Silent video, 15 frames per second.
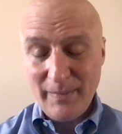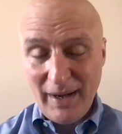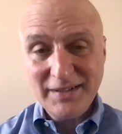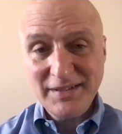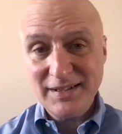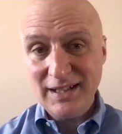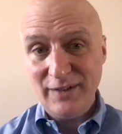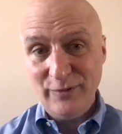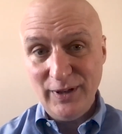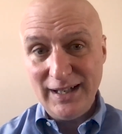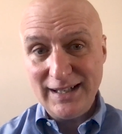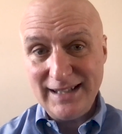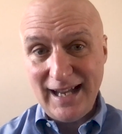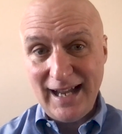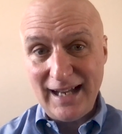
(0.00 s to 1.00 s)
about stuff
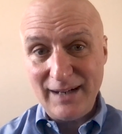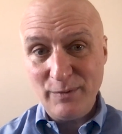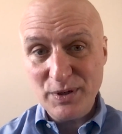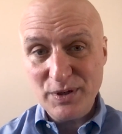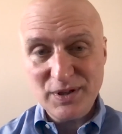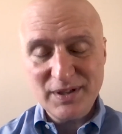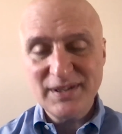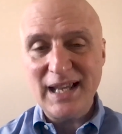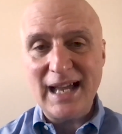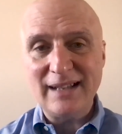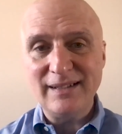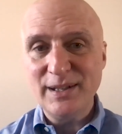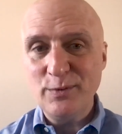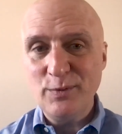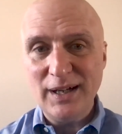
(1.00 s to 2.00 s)
like that, which is
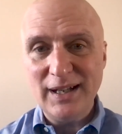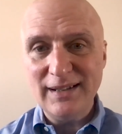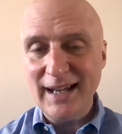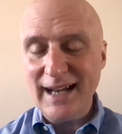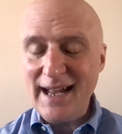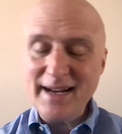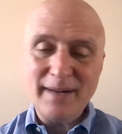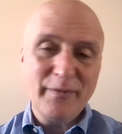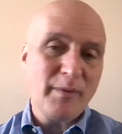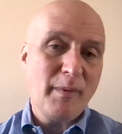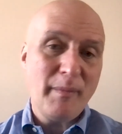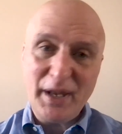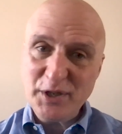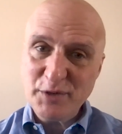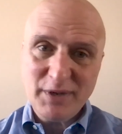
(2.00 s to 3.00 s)
exactly what, like, I come
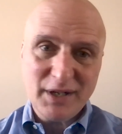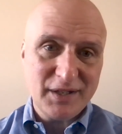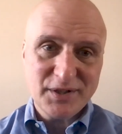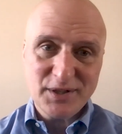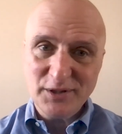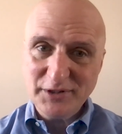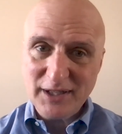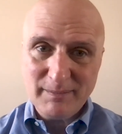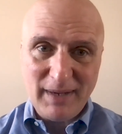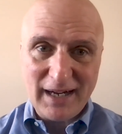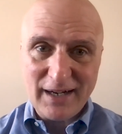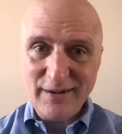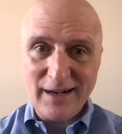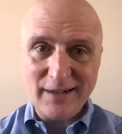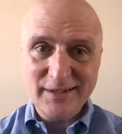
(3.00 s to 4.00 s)
from a management consulting
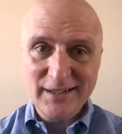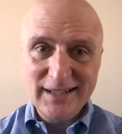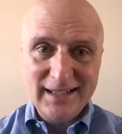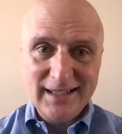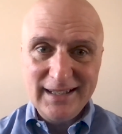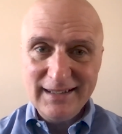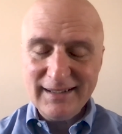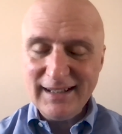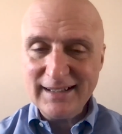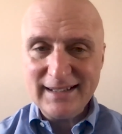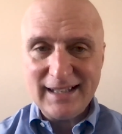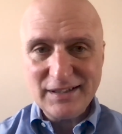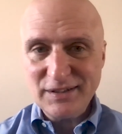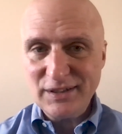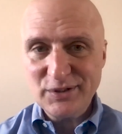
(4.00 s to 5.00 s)
background.
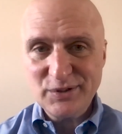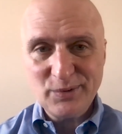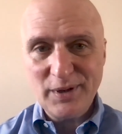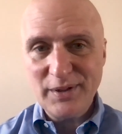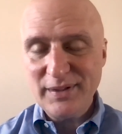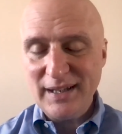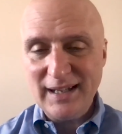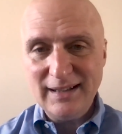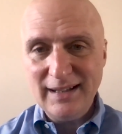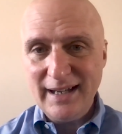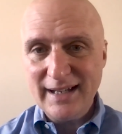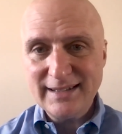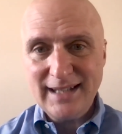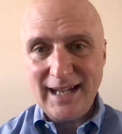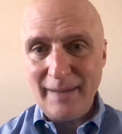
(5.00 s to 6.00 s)
Like, that's the sort of thing
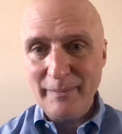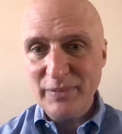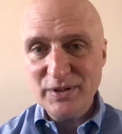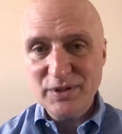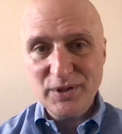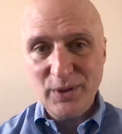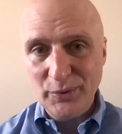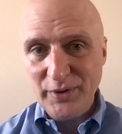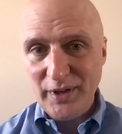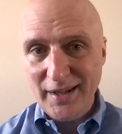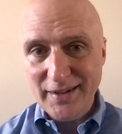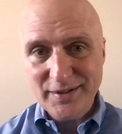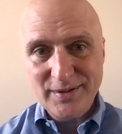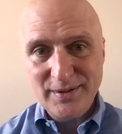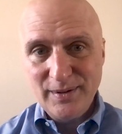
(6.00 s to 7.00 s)
like top
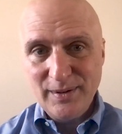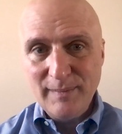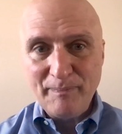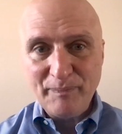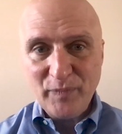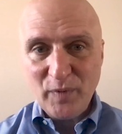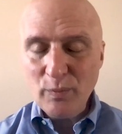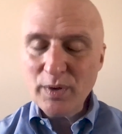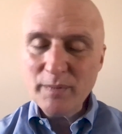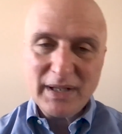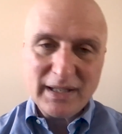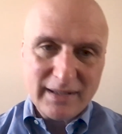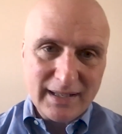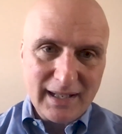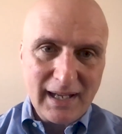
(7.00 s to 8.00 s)
consultants would
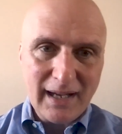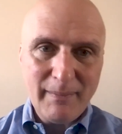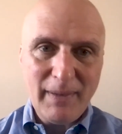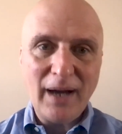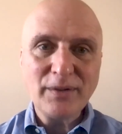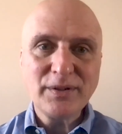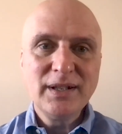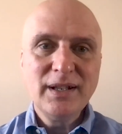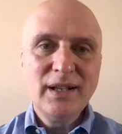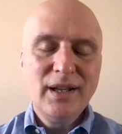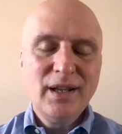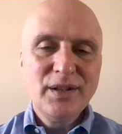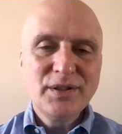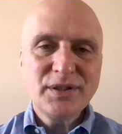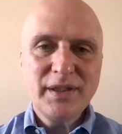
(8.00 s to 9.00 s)
be thinking about.
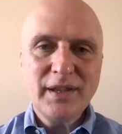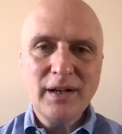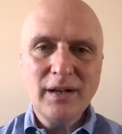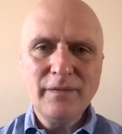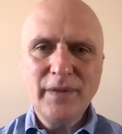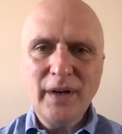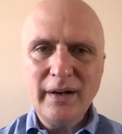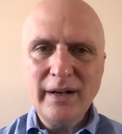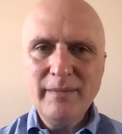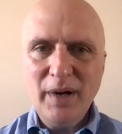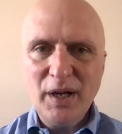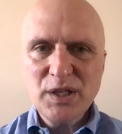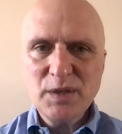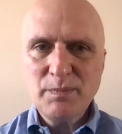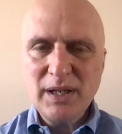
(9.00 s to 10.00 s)
So there are very
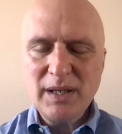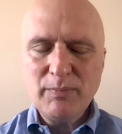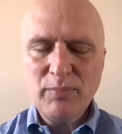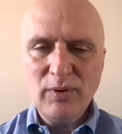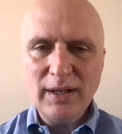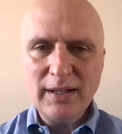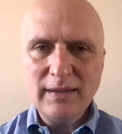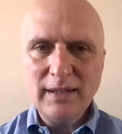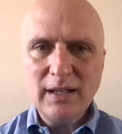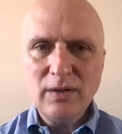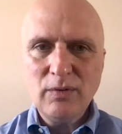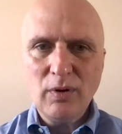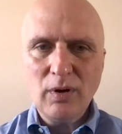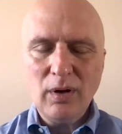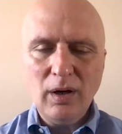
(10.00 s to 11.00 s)
much people, I
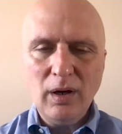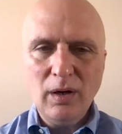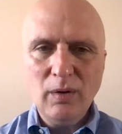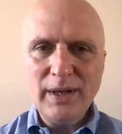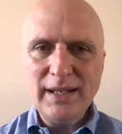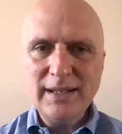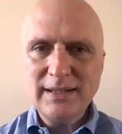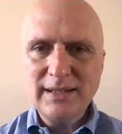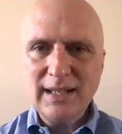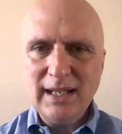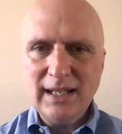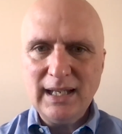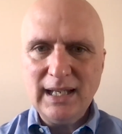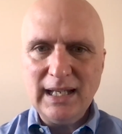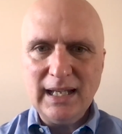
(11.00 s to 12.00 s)
think, who are always
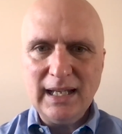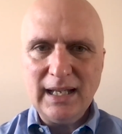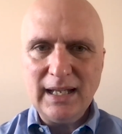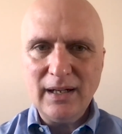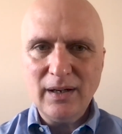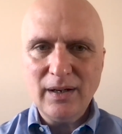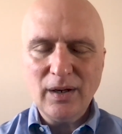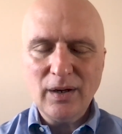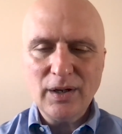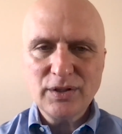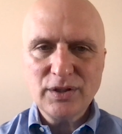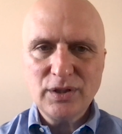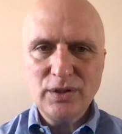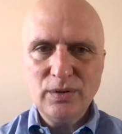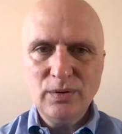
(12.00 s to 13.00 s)
taking in and are
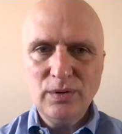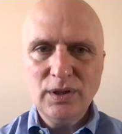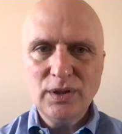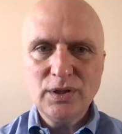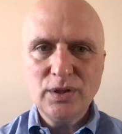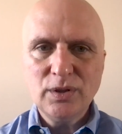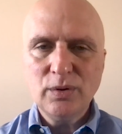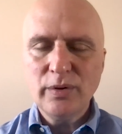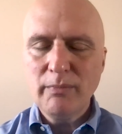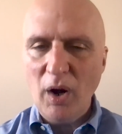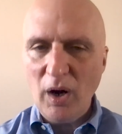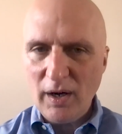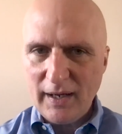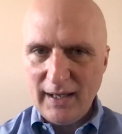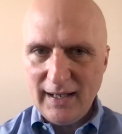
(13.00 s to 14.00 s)
attuned to the
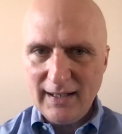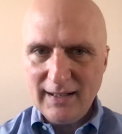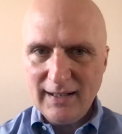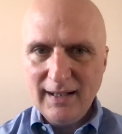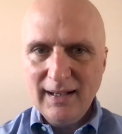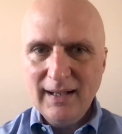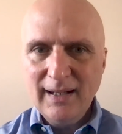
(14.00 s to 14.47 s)
market